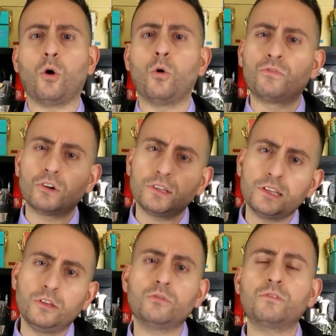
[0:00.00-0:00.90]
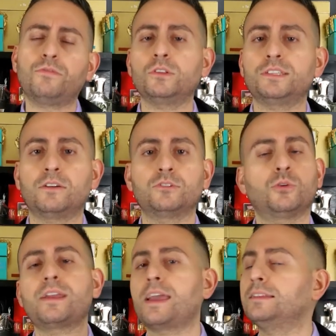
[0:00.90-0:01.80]
overly youthful
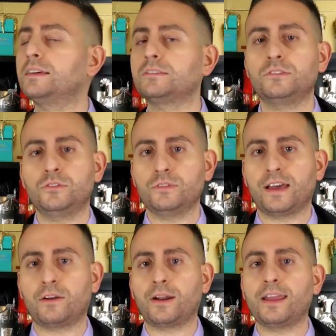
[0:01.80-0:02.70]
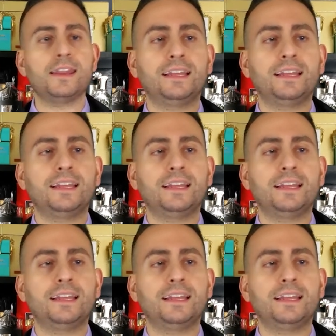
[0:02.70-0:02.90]
territory, it doesn't do that, right?